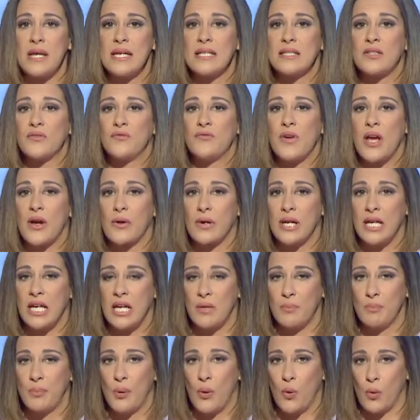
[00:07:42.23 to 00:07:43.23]
is very
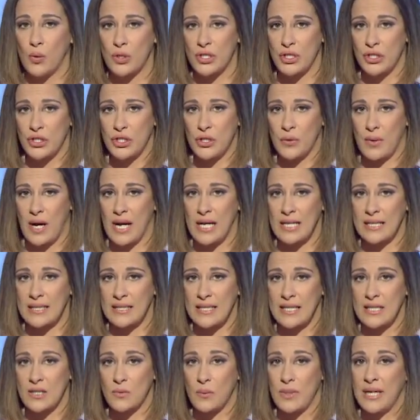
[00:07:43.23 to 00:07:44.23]
important to us
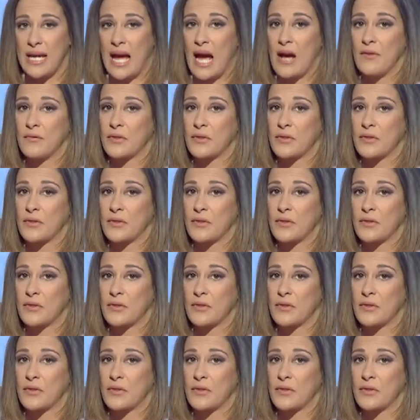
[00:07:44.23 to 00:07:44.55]
as we have